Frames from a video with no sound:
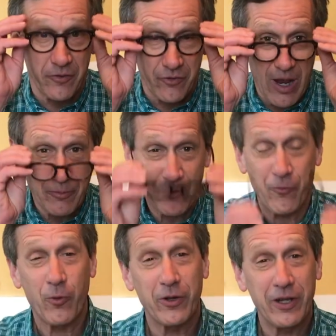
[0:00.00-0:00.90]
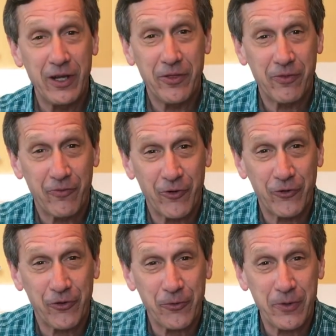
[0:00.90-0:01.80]
Chapter 14,
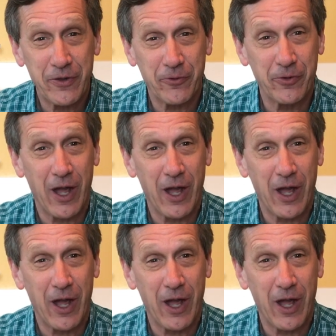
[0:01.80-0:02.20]
verses 3 through 9.